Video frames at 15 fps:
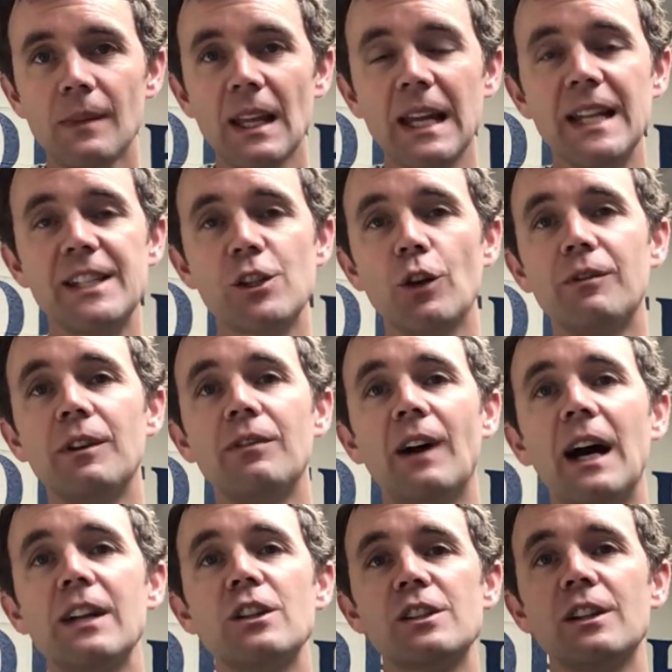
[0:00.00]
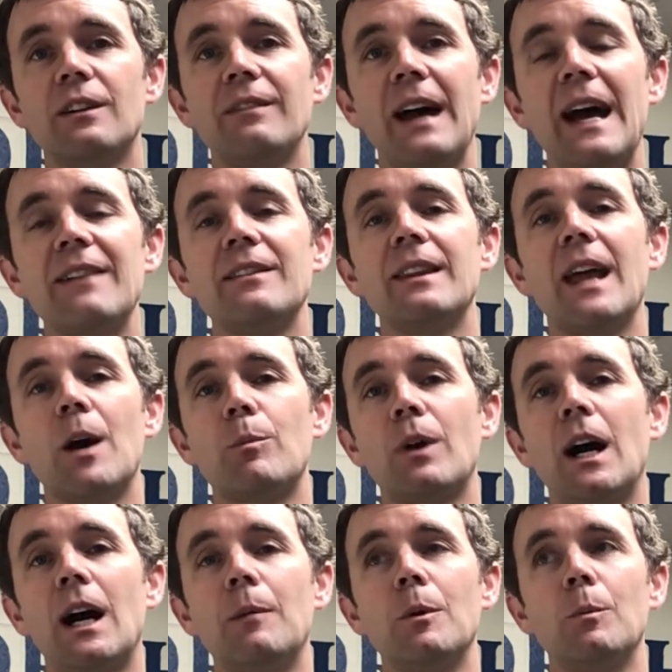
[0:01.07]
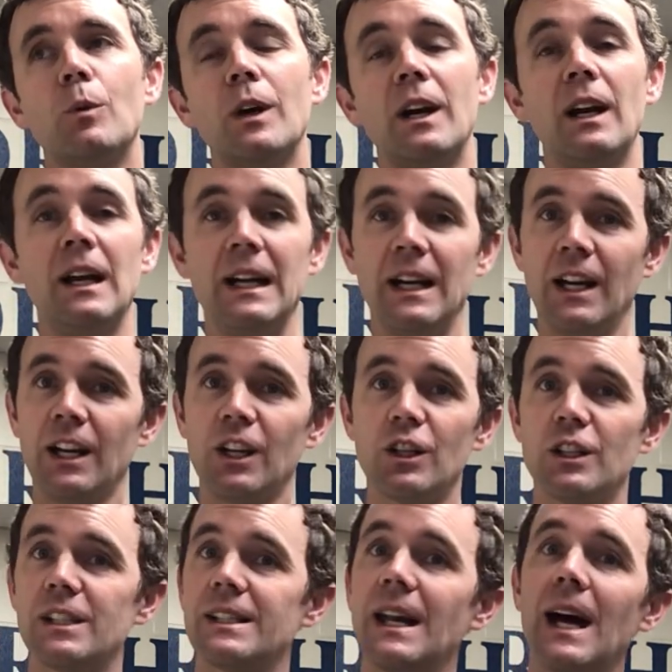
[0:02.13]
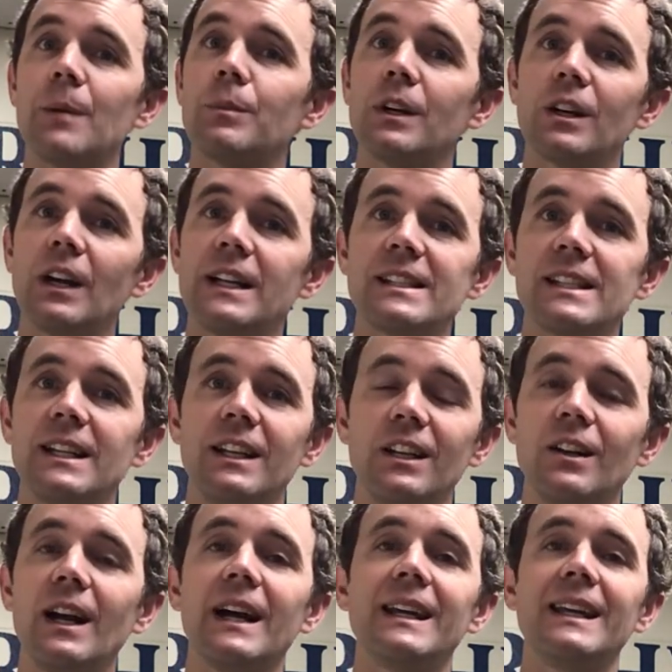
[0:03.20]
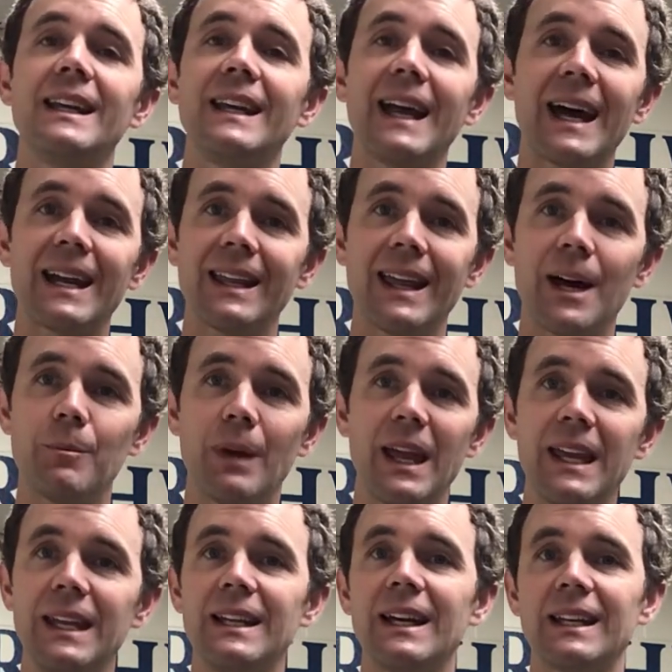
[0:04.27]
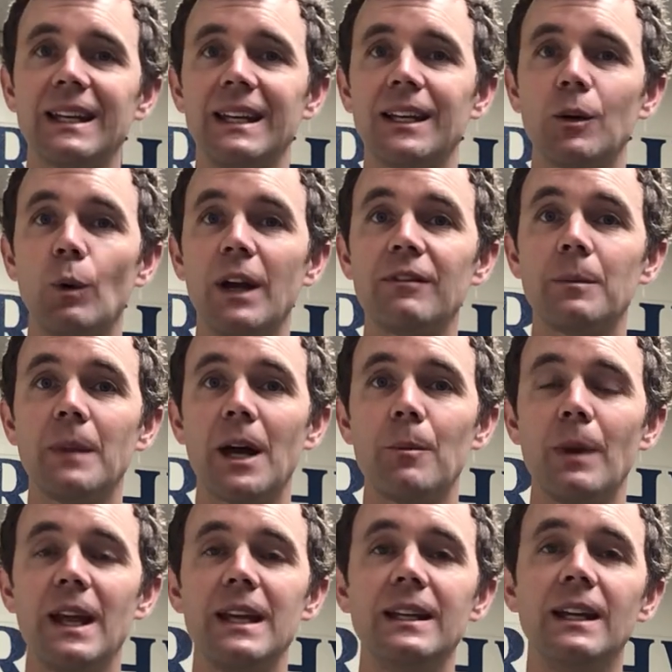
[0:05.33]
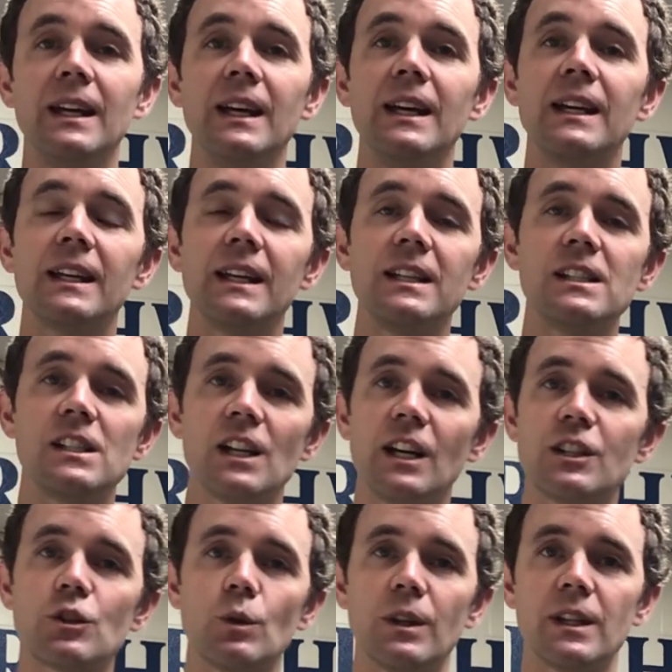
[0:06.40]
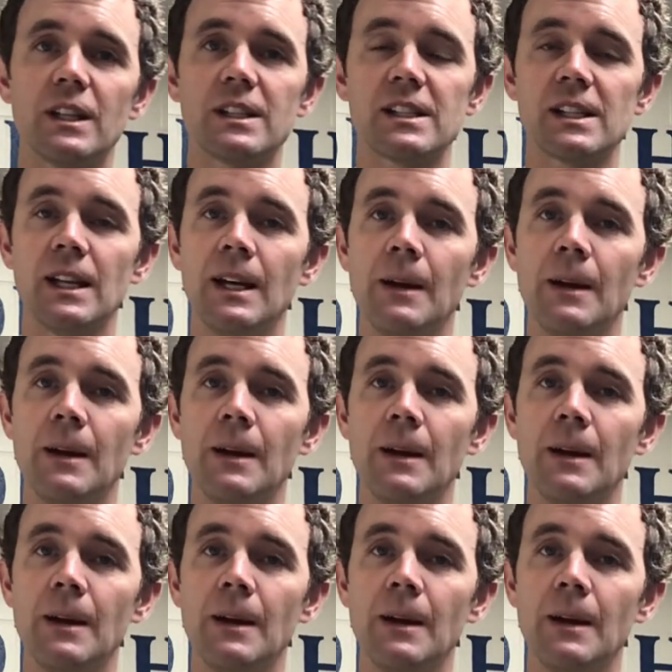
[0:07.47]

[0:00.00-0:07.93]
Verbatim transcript: And so if you find yourself having that problem where you're just not progressing, you're not getting out of that pain, not getting away from that pain, get in touch with us.